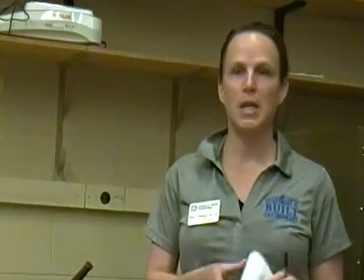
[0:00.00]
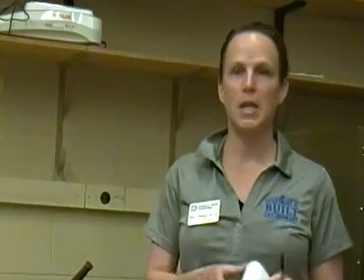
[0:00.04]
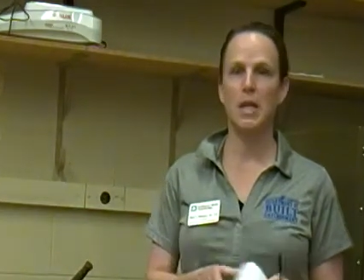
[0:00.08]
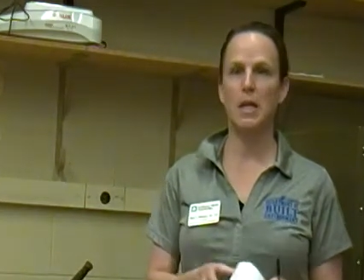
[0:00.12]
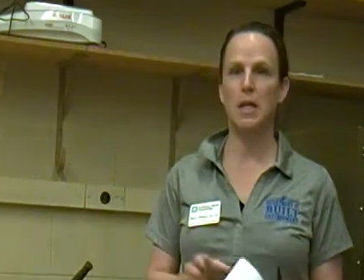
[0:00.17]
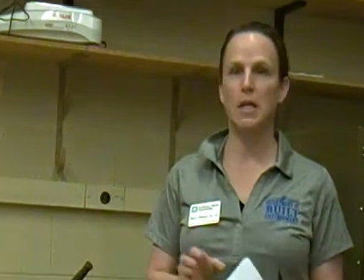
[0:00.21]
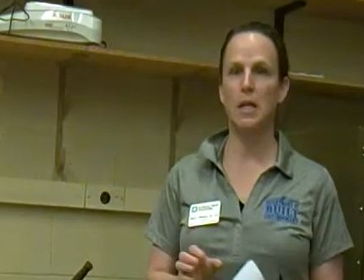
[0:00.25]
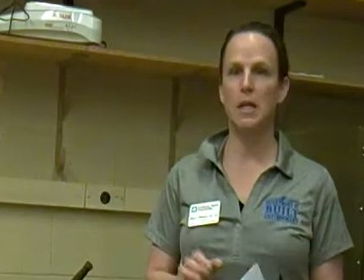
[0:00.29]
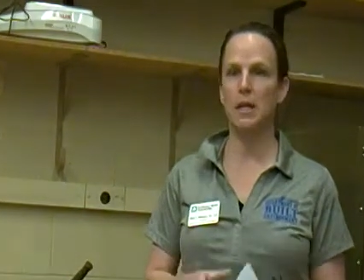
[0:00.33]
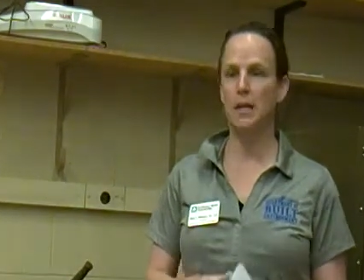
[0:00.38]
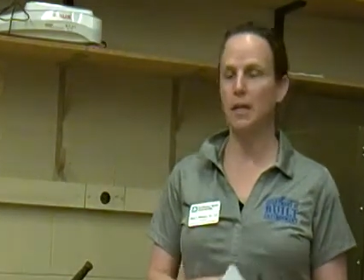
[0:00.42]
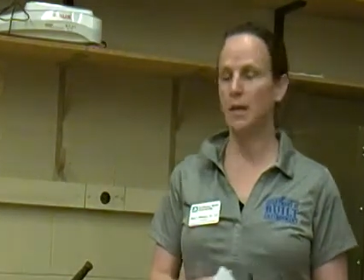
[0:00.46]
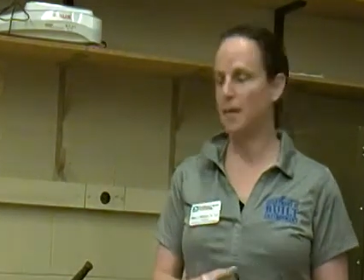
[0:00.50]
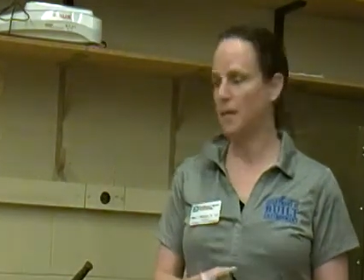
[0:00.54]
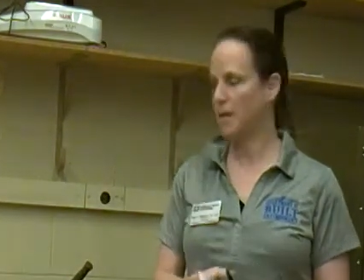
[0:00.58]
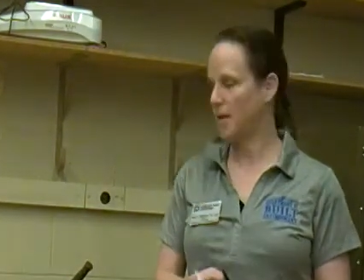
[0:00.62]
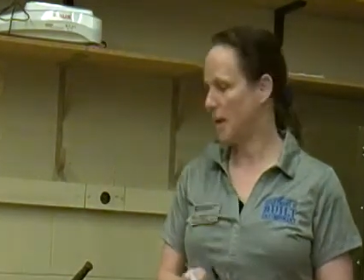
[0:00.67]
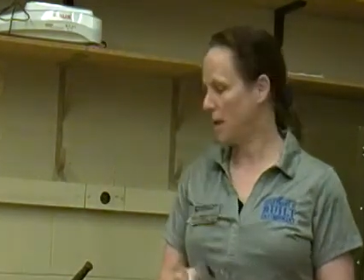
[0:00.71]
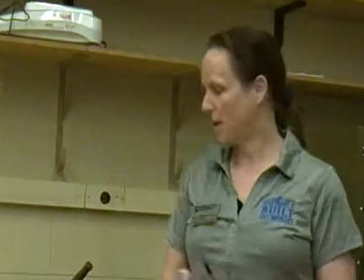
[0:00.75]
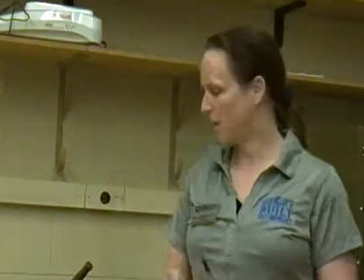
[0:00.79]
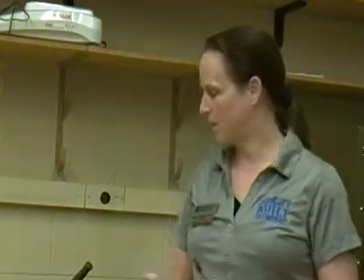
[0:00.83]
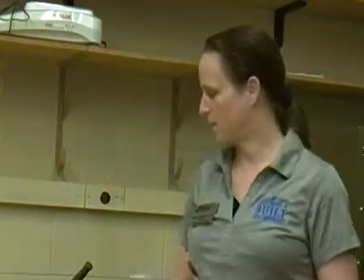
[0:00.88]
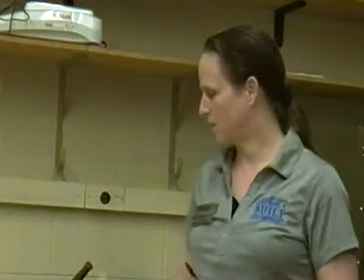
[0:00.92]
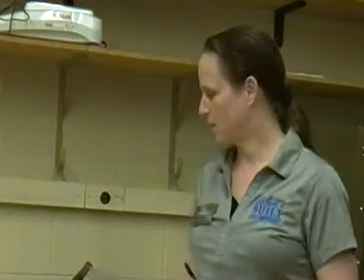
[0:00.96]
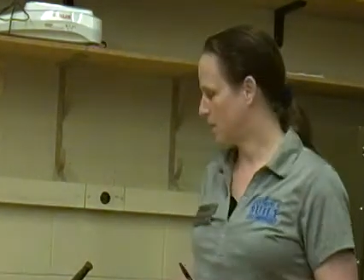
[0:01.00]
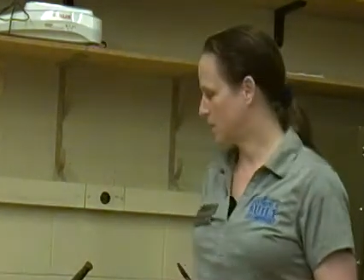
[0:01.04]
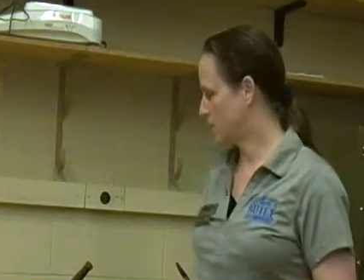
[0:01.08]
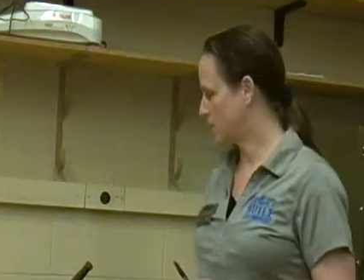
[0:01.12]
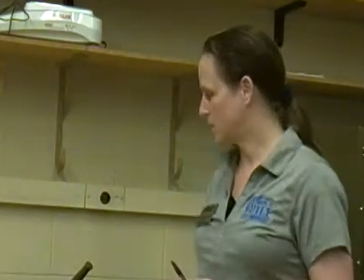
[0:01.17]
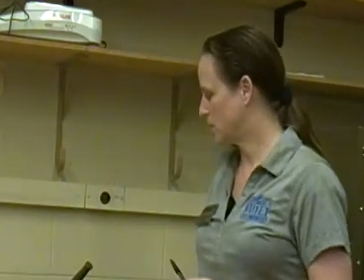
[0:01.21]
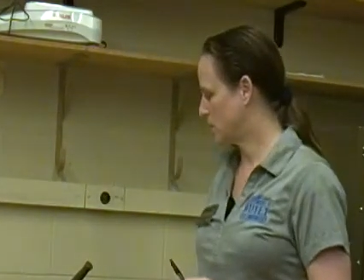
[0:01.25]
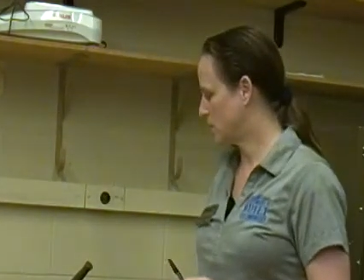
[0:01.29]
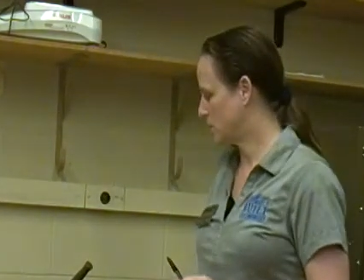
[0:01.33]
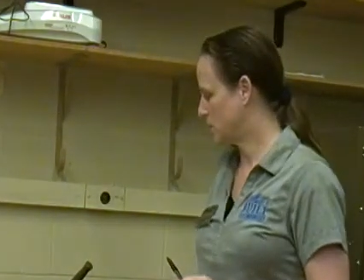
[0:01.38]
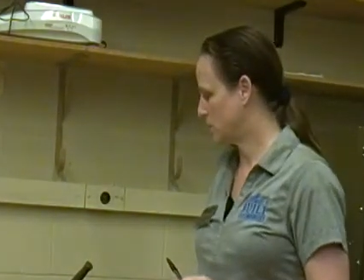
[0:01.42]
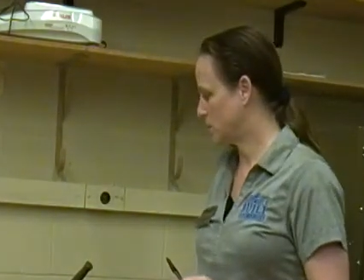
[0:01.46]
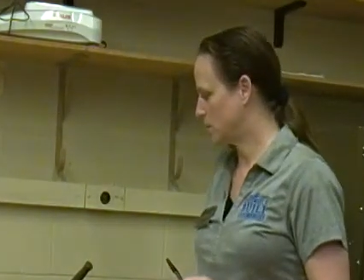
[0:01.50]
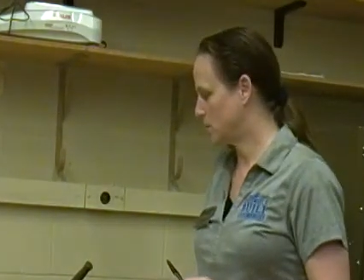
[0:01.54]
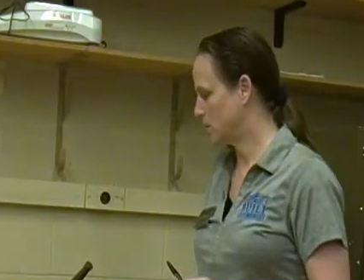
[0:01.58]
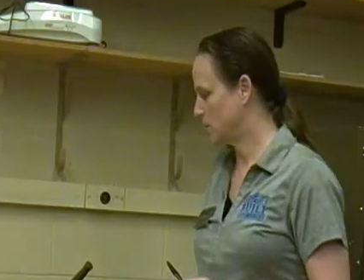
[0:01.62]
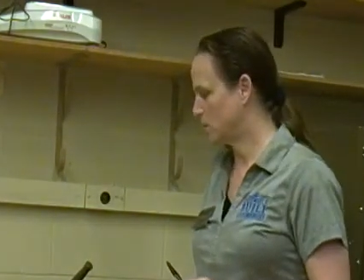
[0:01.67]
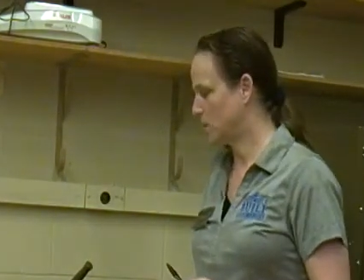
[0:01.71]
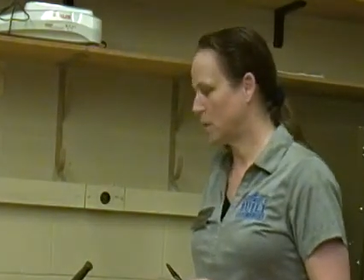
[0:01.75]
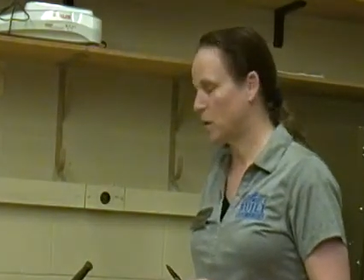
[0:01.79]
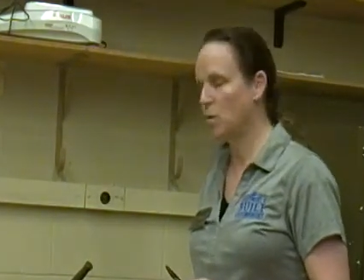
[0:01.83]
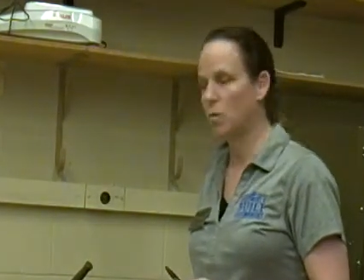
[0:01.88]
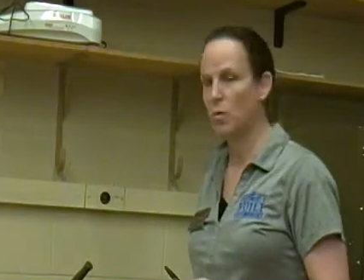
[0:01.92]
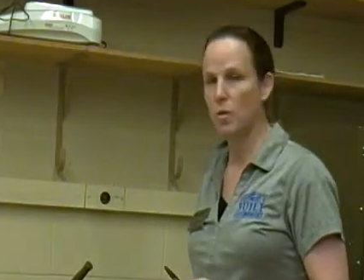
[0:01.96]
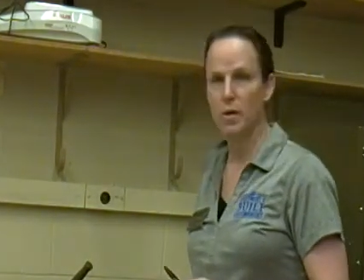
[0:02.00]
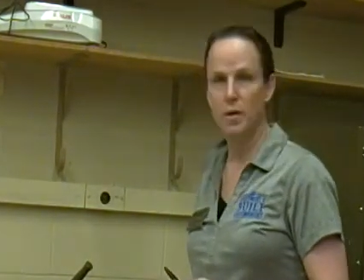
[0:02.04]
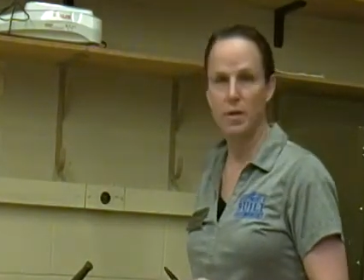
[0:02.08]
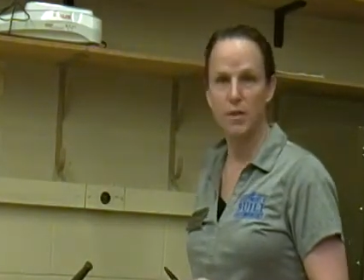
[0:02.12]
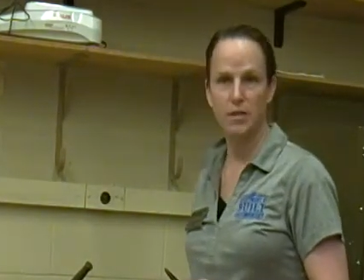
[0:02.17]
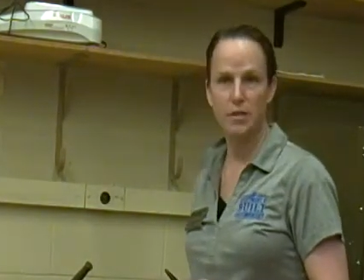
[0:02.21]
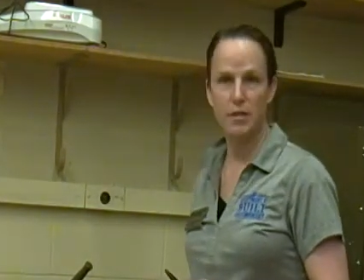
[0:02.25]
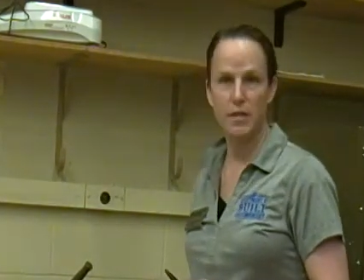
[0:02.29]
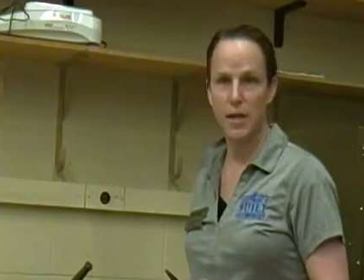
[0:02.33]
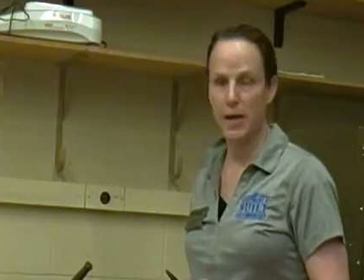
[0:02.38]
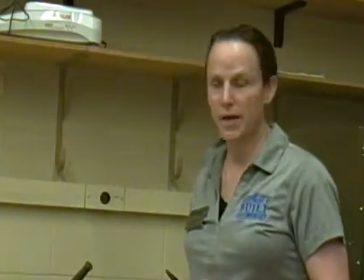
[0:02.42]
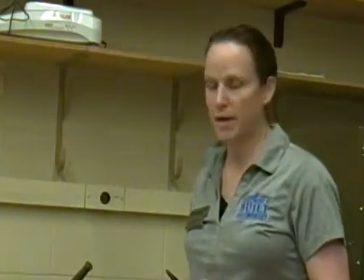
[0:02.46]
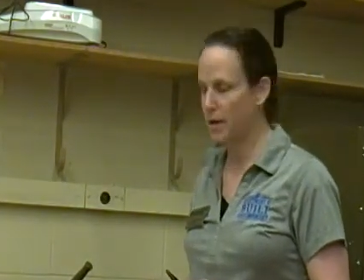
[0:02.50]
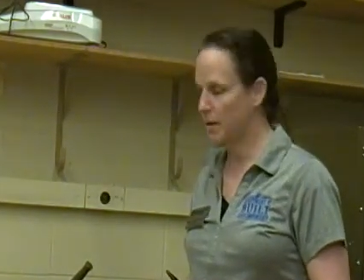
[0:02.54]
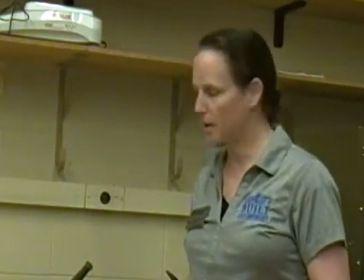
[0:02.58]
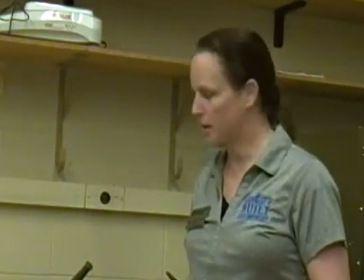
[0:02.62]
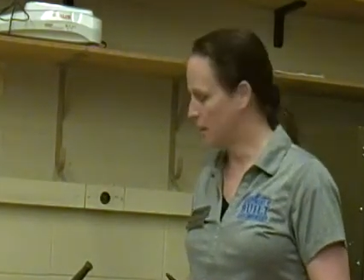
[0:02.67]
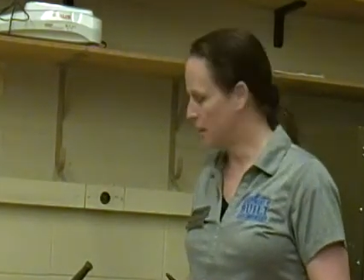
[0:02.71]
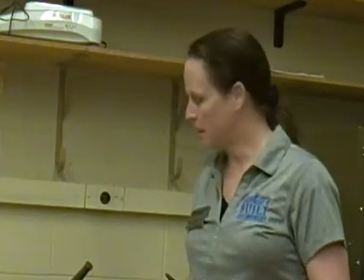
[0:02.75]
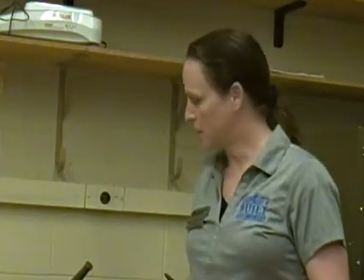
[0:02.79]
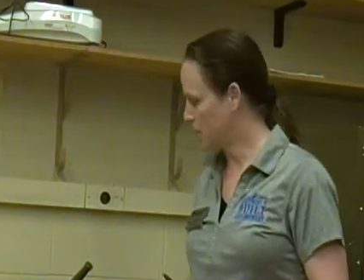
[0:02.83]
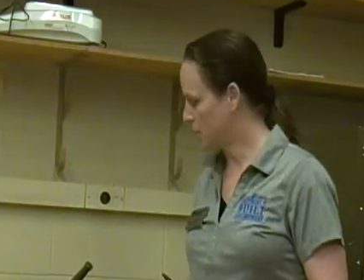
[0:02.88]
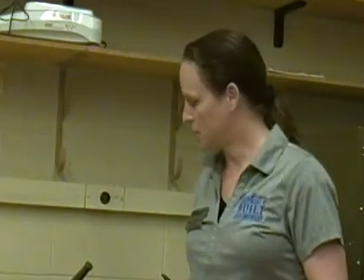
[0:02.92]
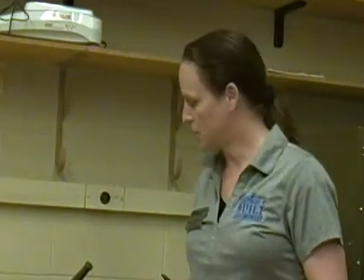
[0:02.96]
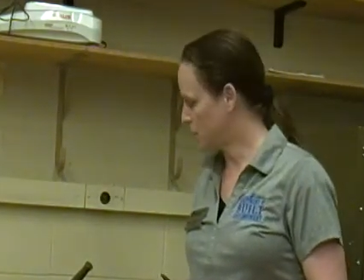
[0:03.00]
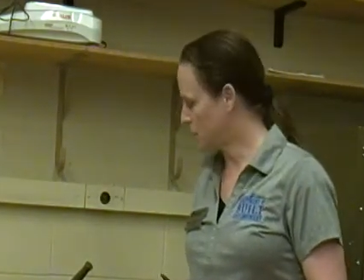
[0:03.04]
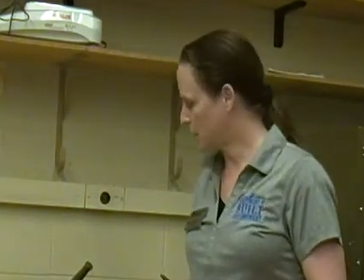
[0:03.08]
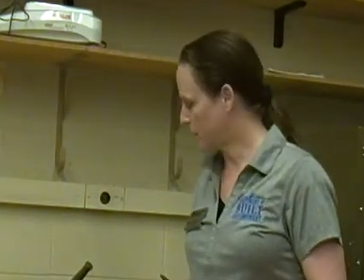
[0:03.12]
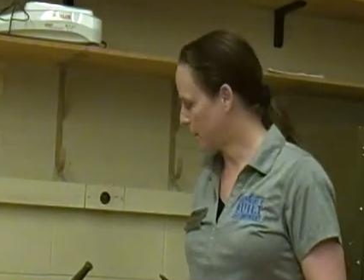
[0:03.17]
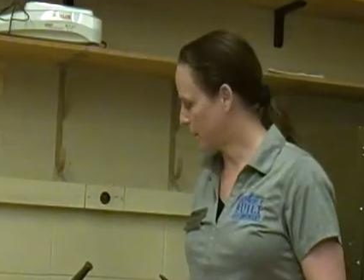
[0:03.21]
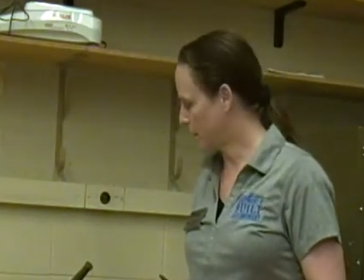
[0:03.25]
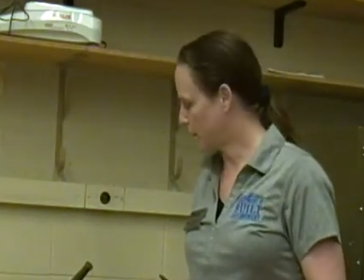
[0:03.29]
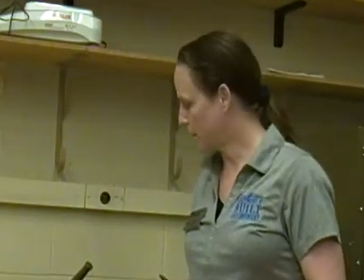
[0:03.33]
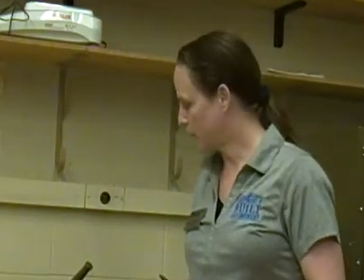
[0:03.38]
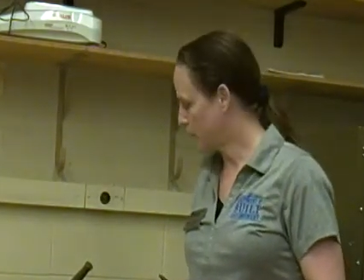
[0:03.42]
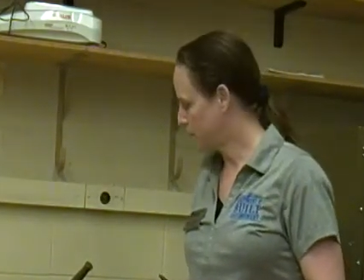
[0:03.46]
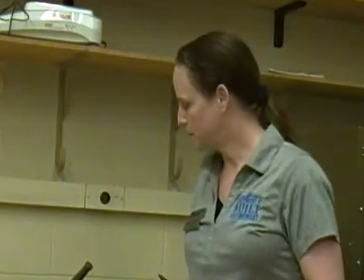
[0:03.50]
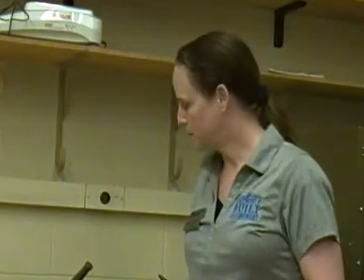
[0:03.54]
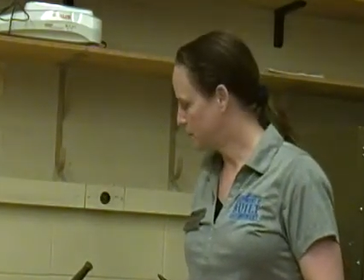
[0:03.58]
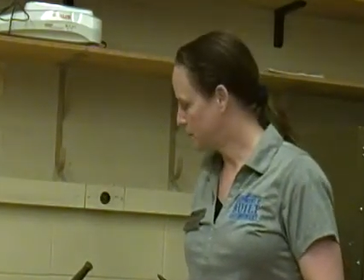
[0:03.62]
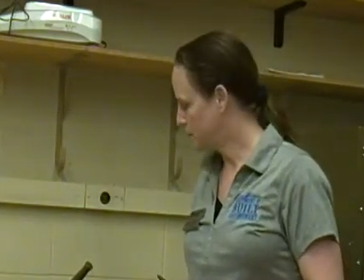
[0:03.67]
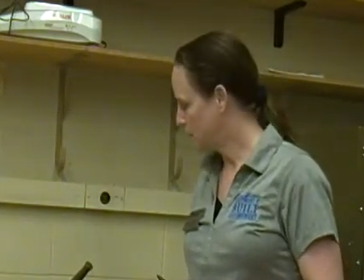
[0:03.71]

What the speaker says: in the effort to record your data in each lab.